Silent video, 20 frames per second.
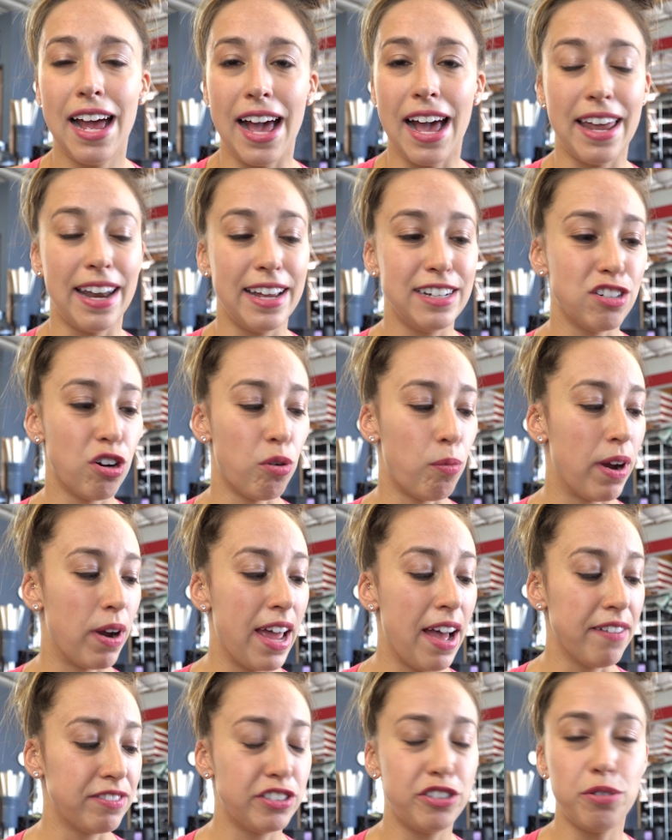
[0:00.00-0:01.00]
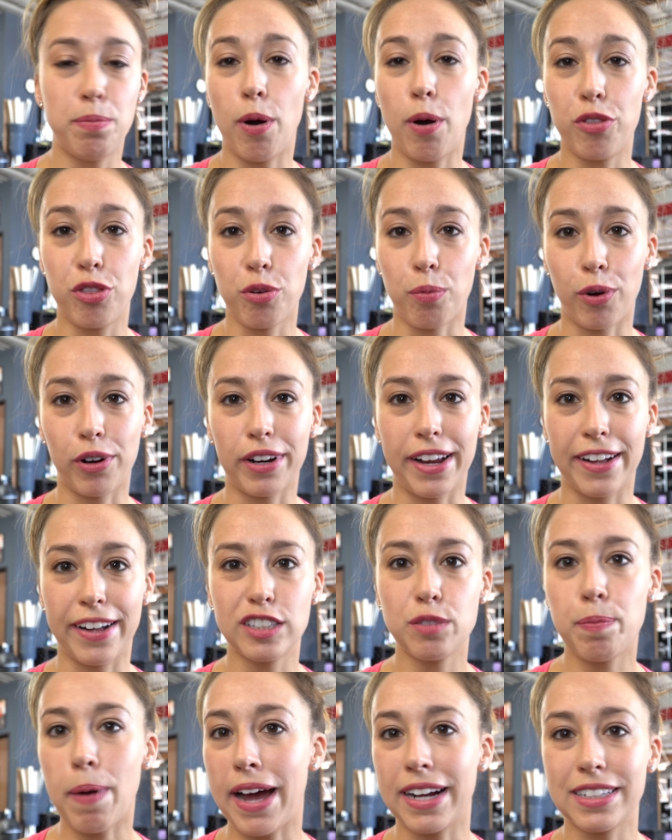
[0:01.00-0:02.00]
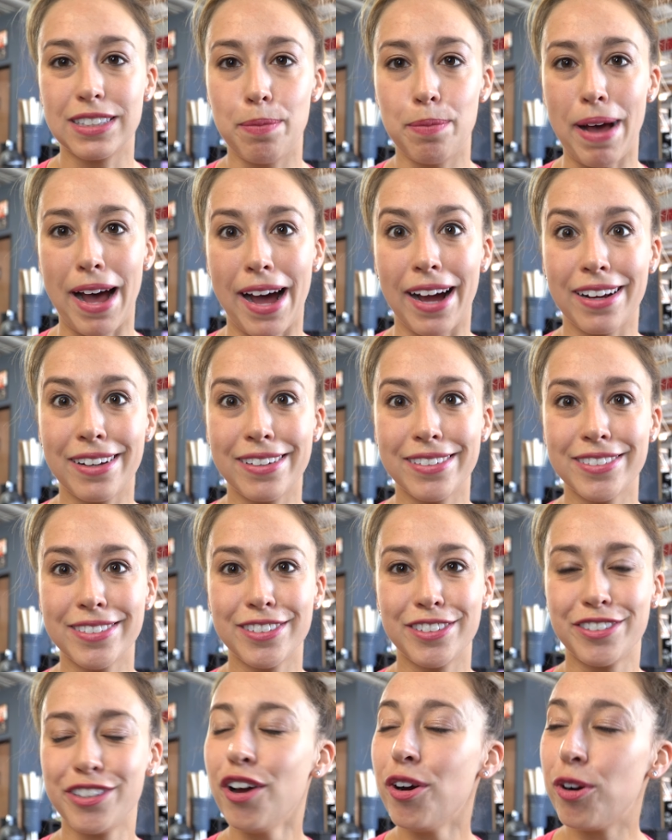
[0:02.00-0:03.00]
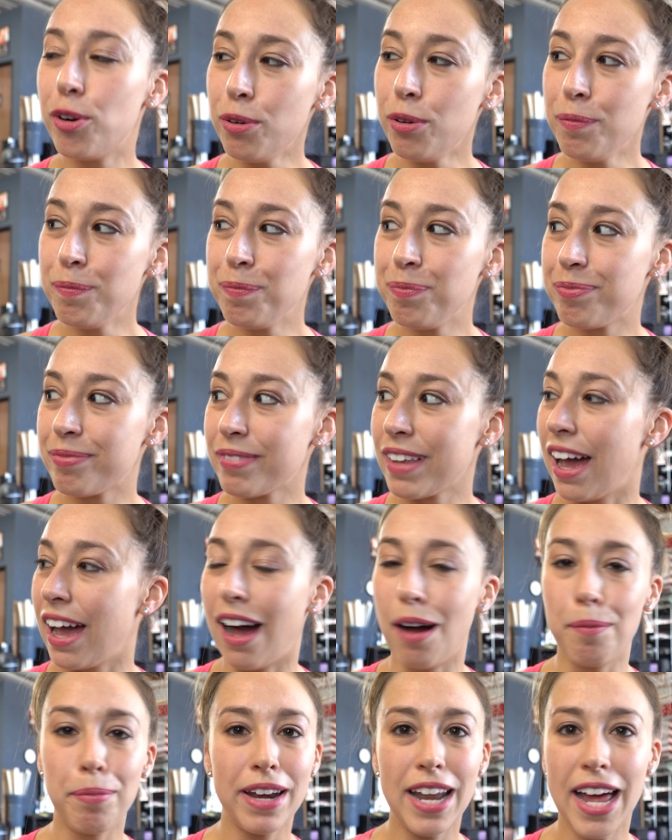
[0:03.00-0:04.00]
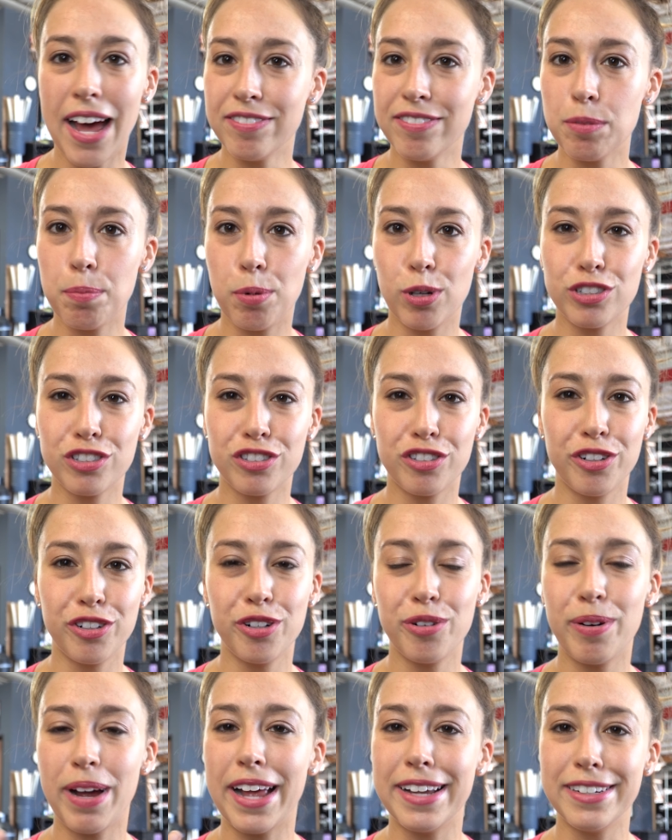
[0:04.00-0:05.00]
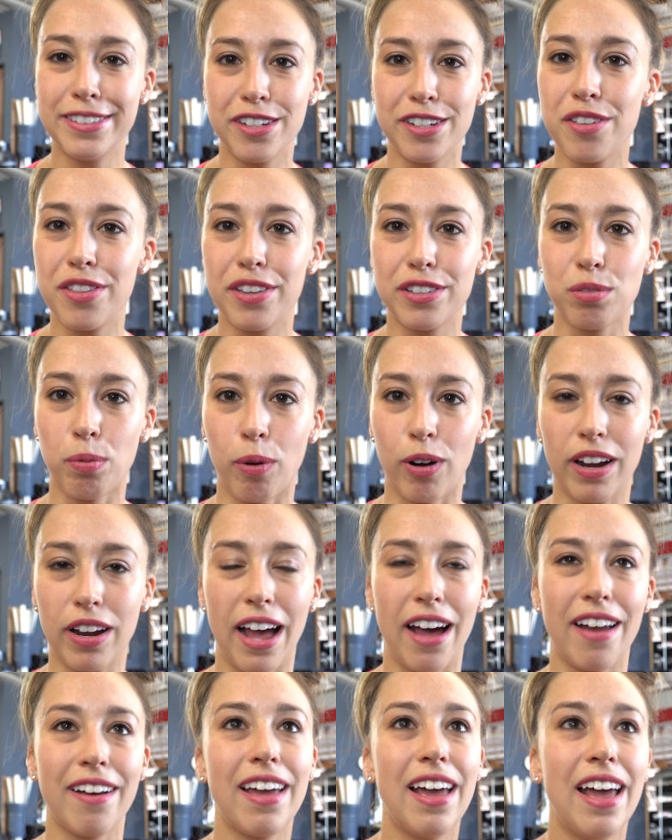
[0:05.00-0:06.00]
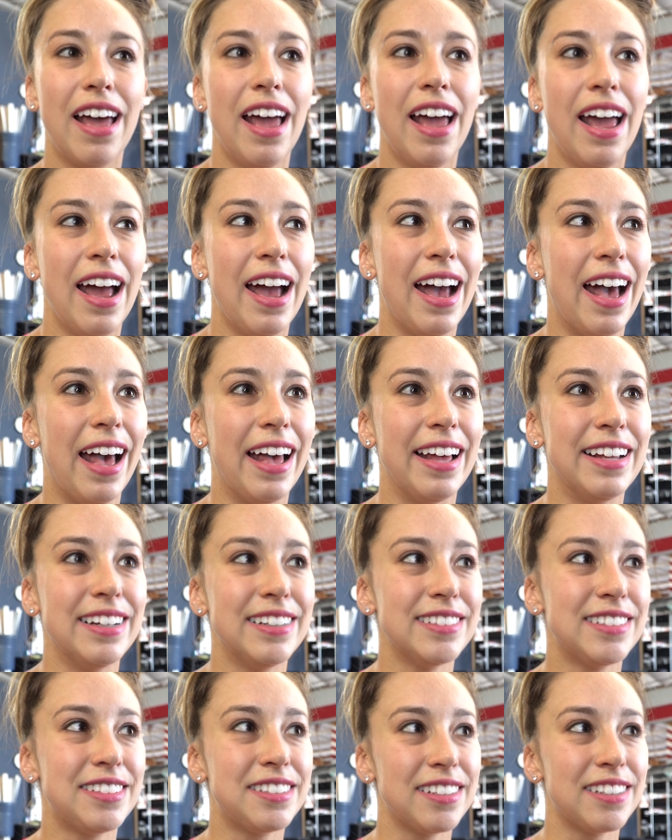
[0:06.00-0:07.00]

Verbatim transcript: And I don't want to have to do both the workouts back to back. So I'm going to have to push through and do this workout. And